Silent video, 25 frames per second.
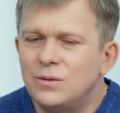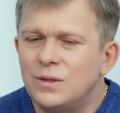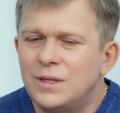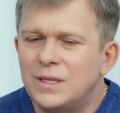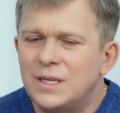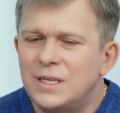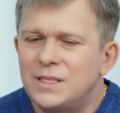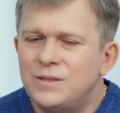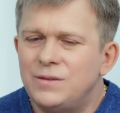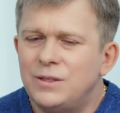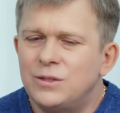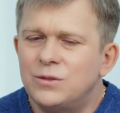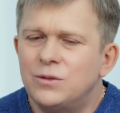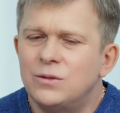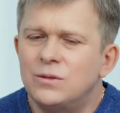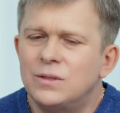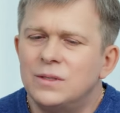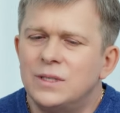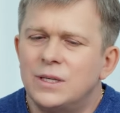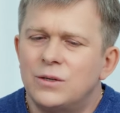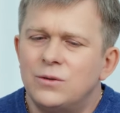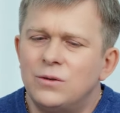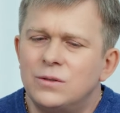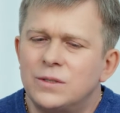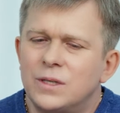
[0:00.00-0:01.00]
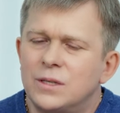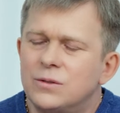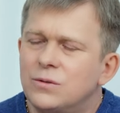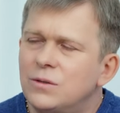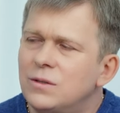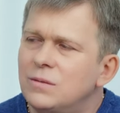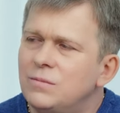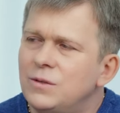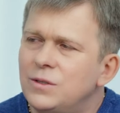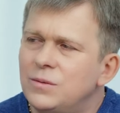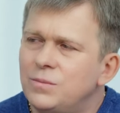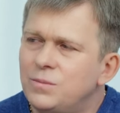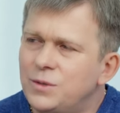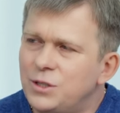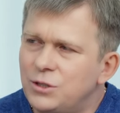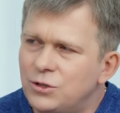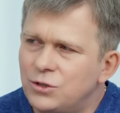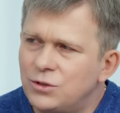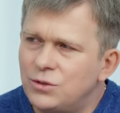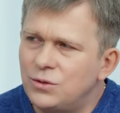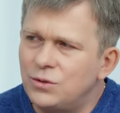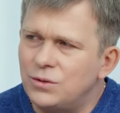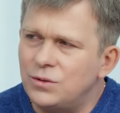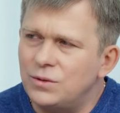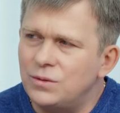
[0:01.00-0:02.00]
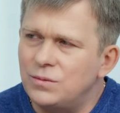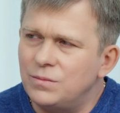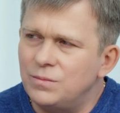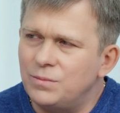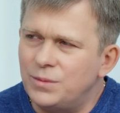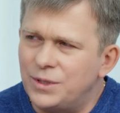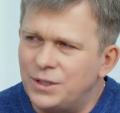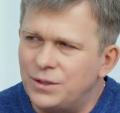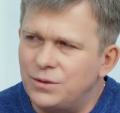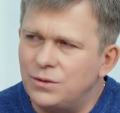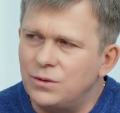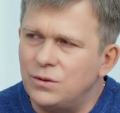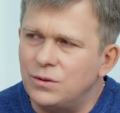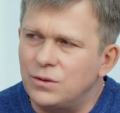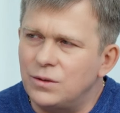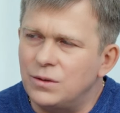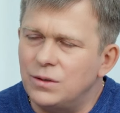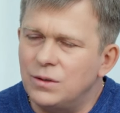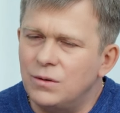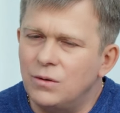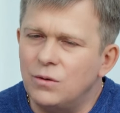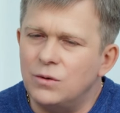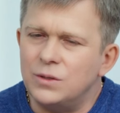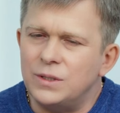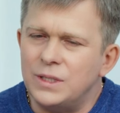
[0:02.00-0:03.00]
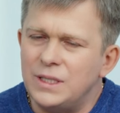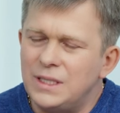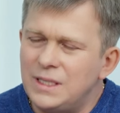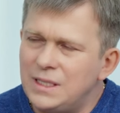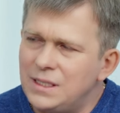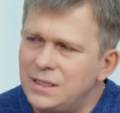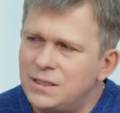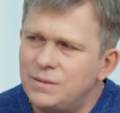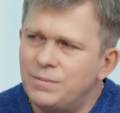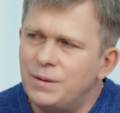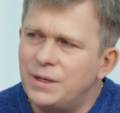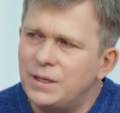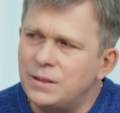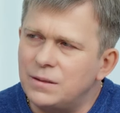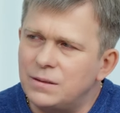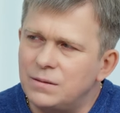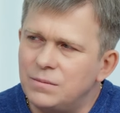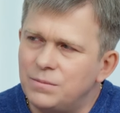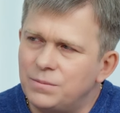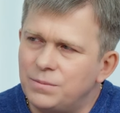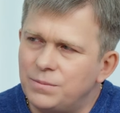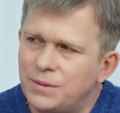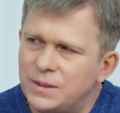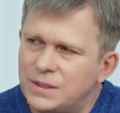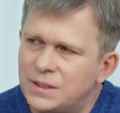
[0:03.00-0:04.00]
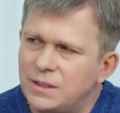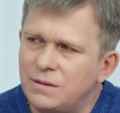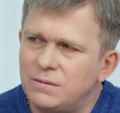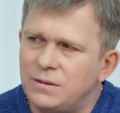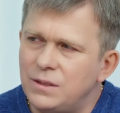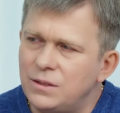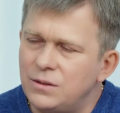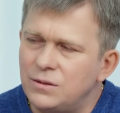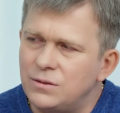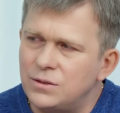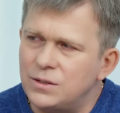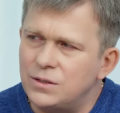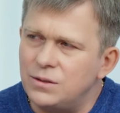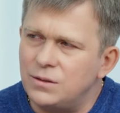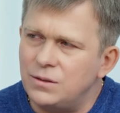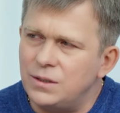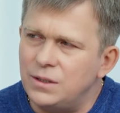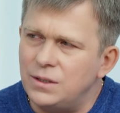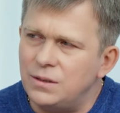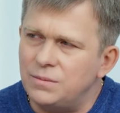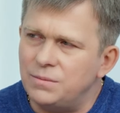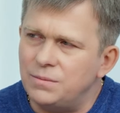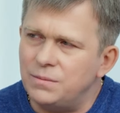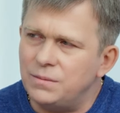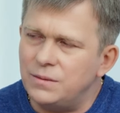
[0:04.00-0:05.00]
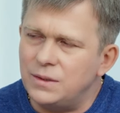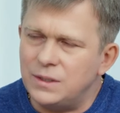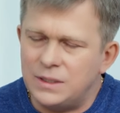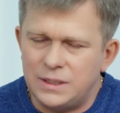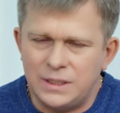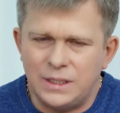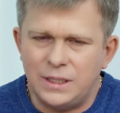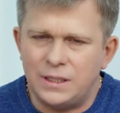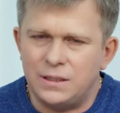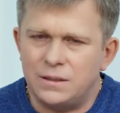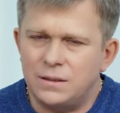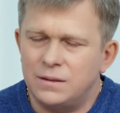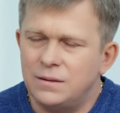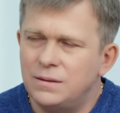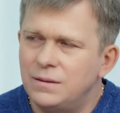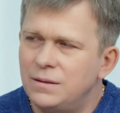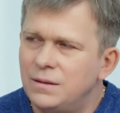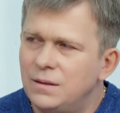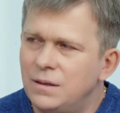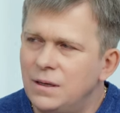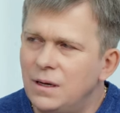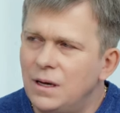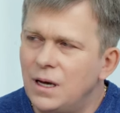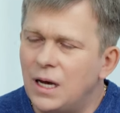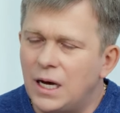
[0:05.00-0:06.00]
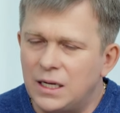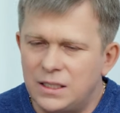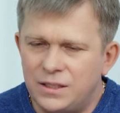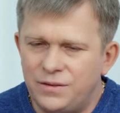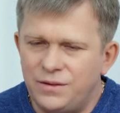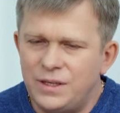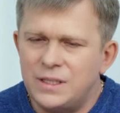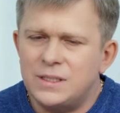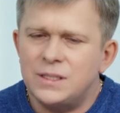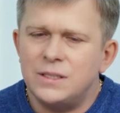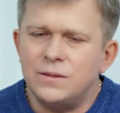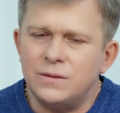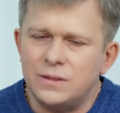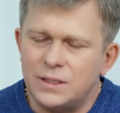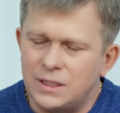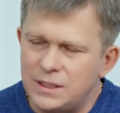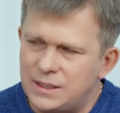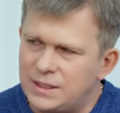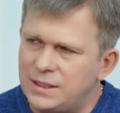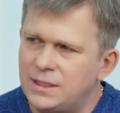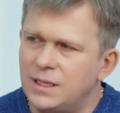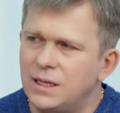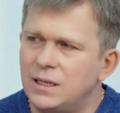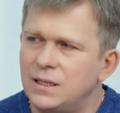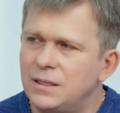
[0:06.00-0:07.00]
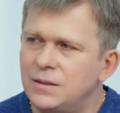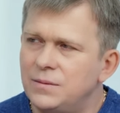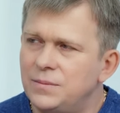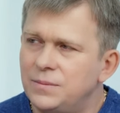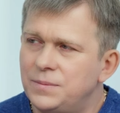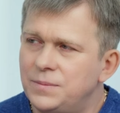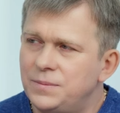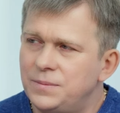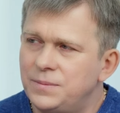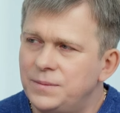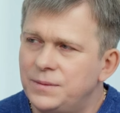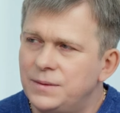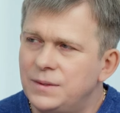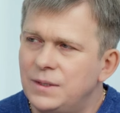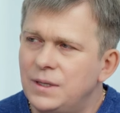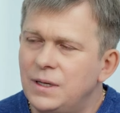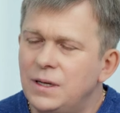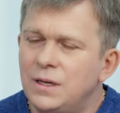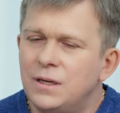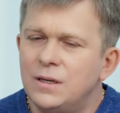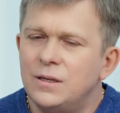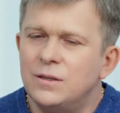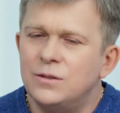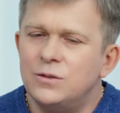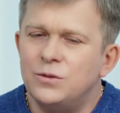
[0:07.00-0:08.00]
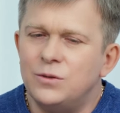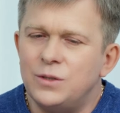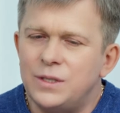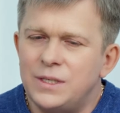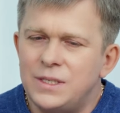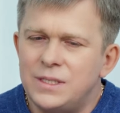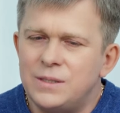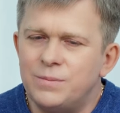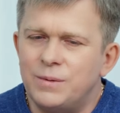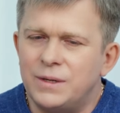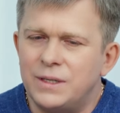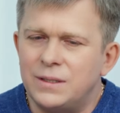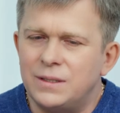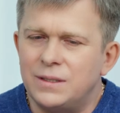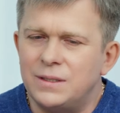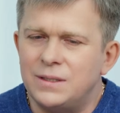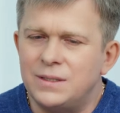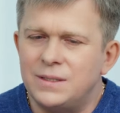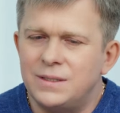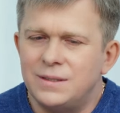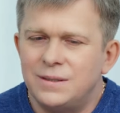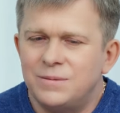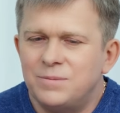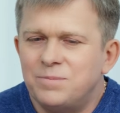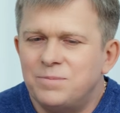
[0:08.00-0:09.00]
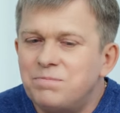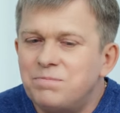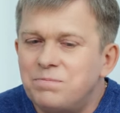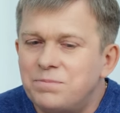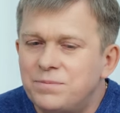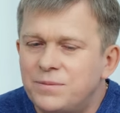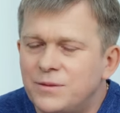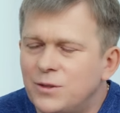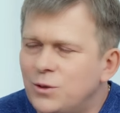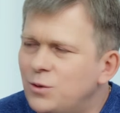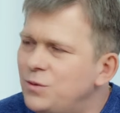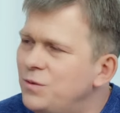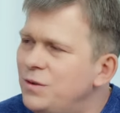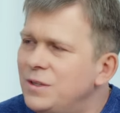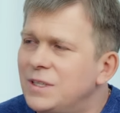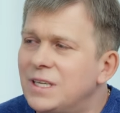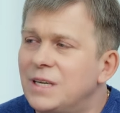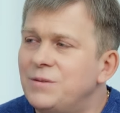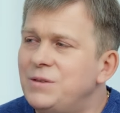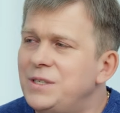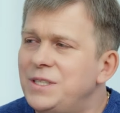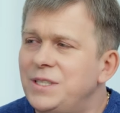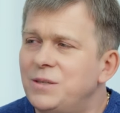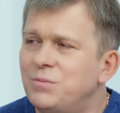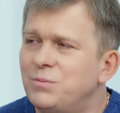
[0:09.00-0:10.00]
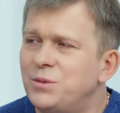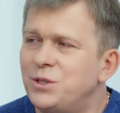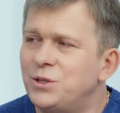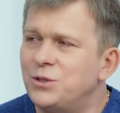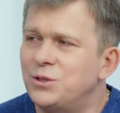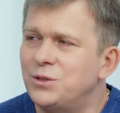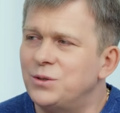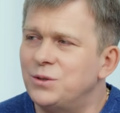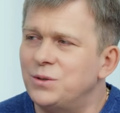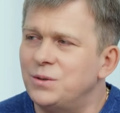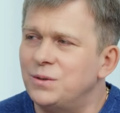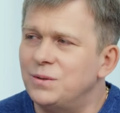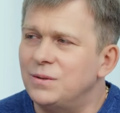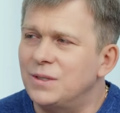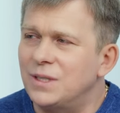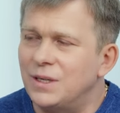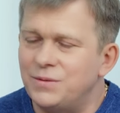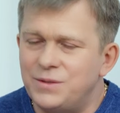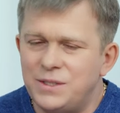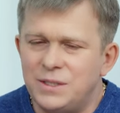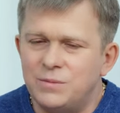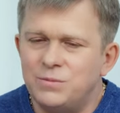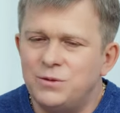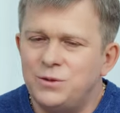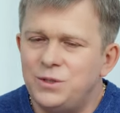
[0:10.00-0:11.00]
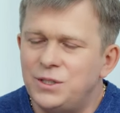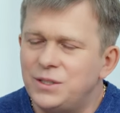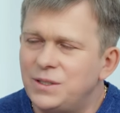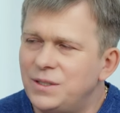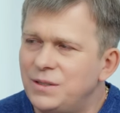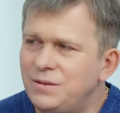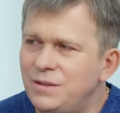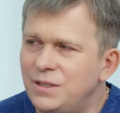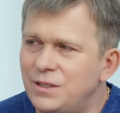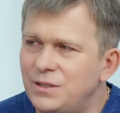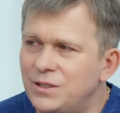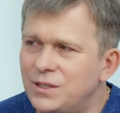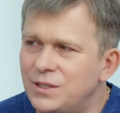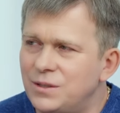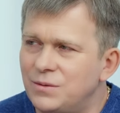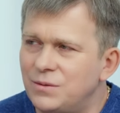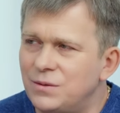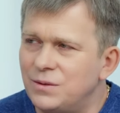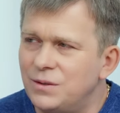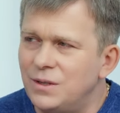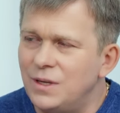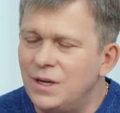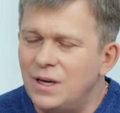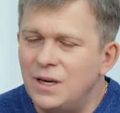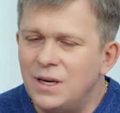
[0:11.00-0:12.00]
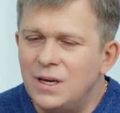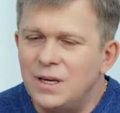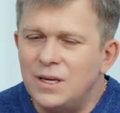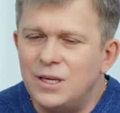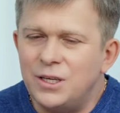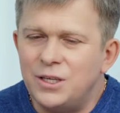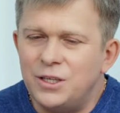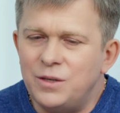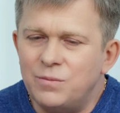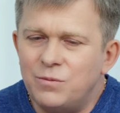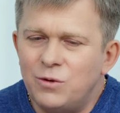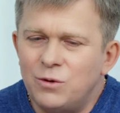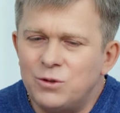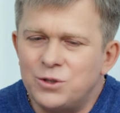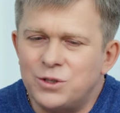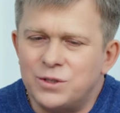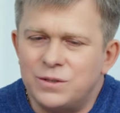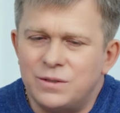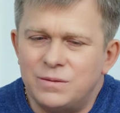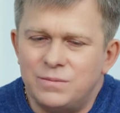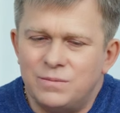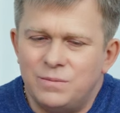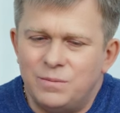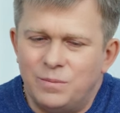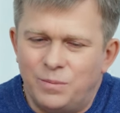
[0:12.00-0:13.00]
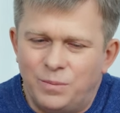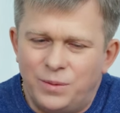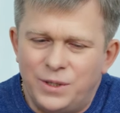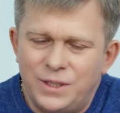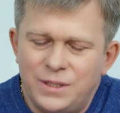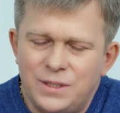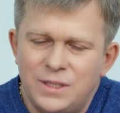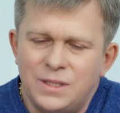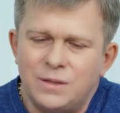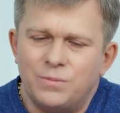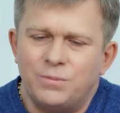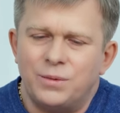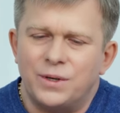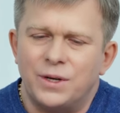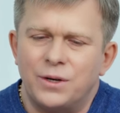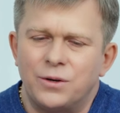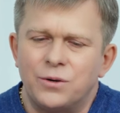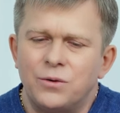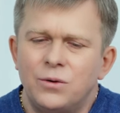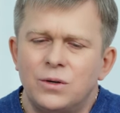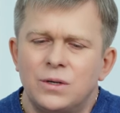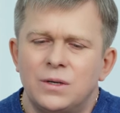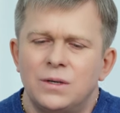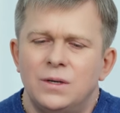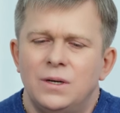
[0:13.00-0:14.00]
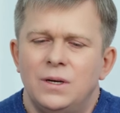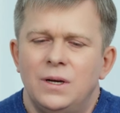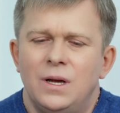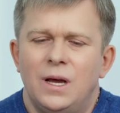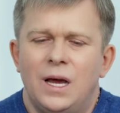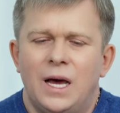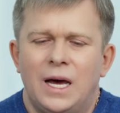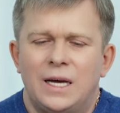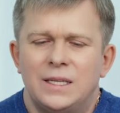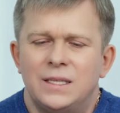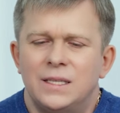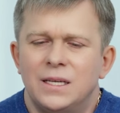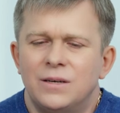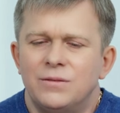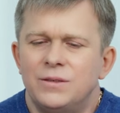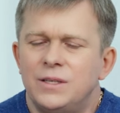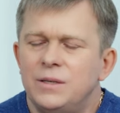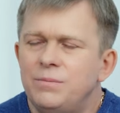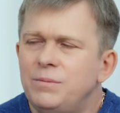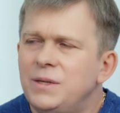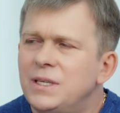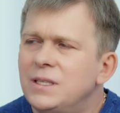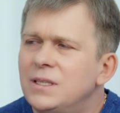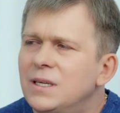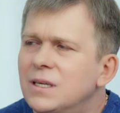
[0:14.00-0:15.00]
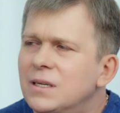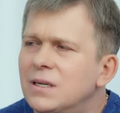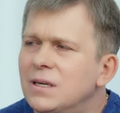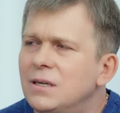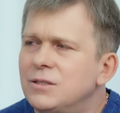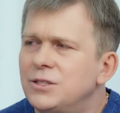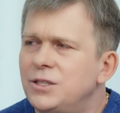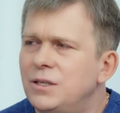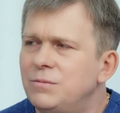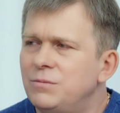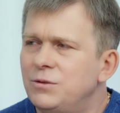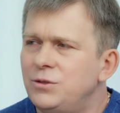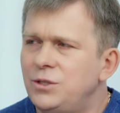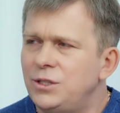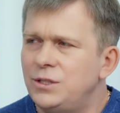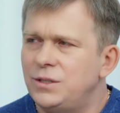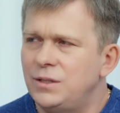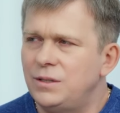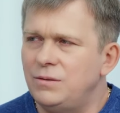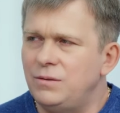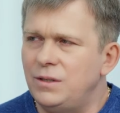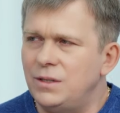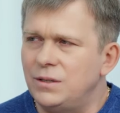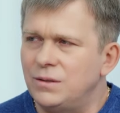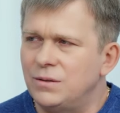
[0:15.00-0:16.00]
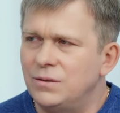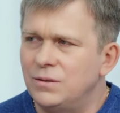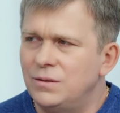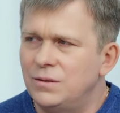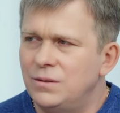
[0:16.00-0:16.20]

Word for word: Is that people which a prophet came to really chosen compared to others? No. Responsibility? Yes. But chosenness? He actually came to everyone, to the entire humanity. A prophet cannot simultaneously come to every person.